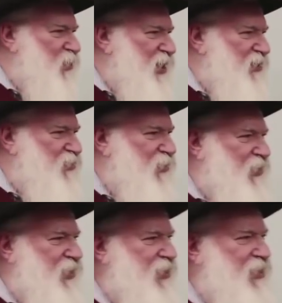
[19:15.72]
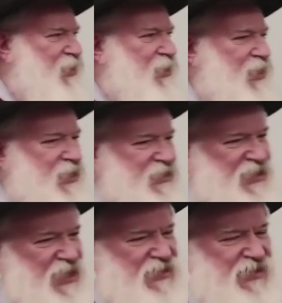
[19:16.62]
away a toy, and he
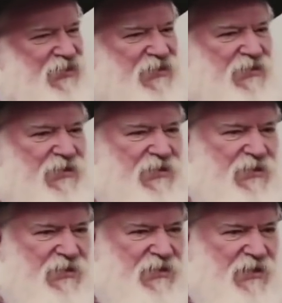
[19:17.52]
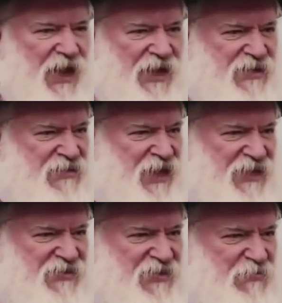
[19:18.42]
says, I didn't
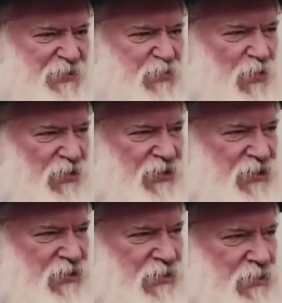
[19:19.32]
ask to be born.